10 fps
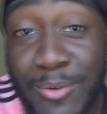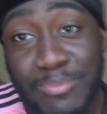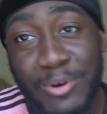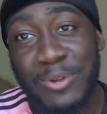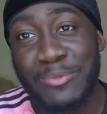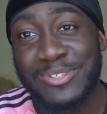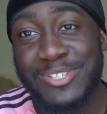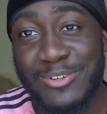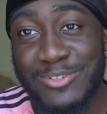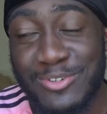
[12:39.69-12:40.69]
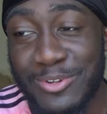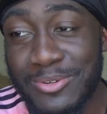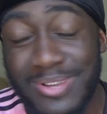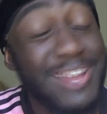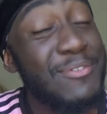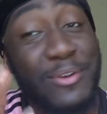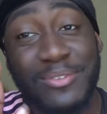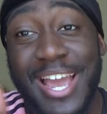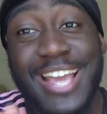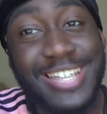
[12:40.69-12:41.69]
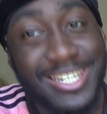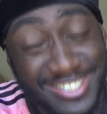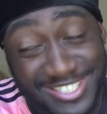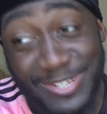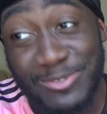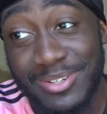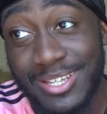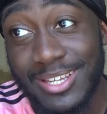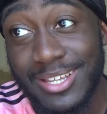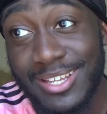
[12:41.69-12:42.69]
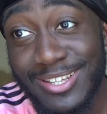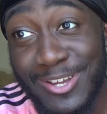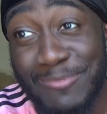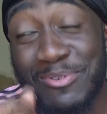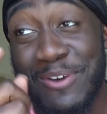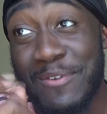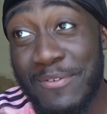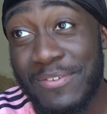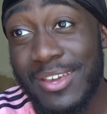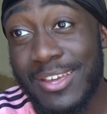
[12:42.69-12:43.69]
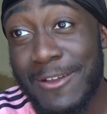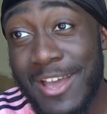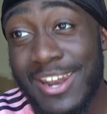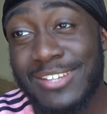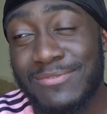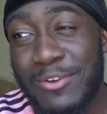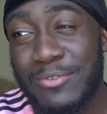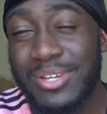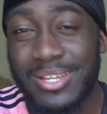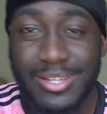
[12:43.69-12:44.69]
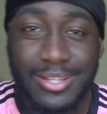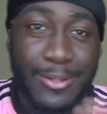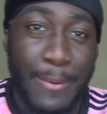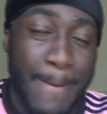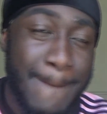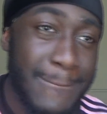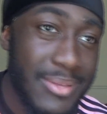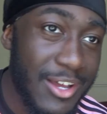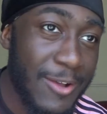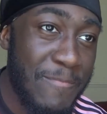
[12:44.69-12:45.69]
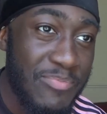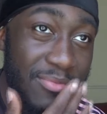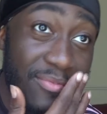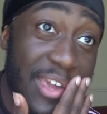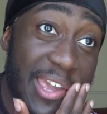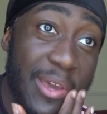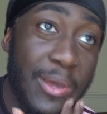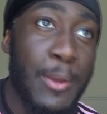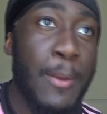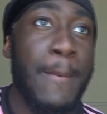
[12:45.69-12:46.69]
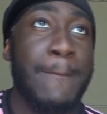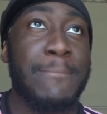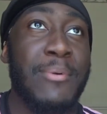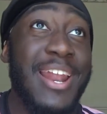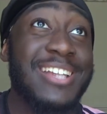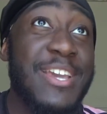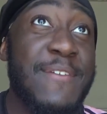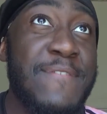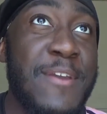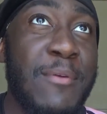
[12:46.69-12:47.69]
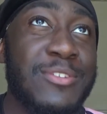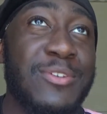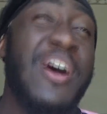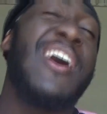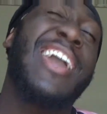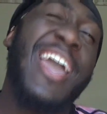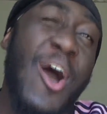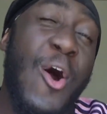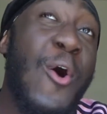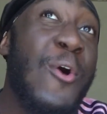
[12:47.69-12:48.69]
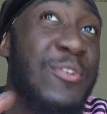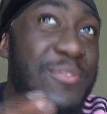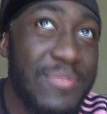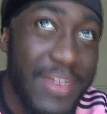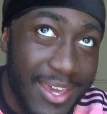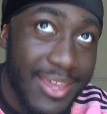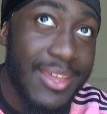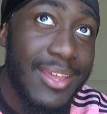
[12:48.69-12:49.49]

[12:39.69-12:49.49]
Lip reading: But on a more serious note, I don't know, that is actually genuinely a bit of a fear, and that's very vague. But when I say females, okay, an old fear,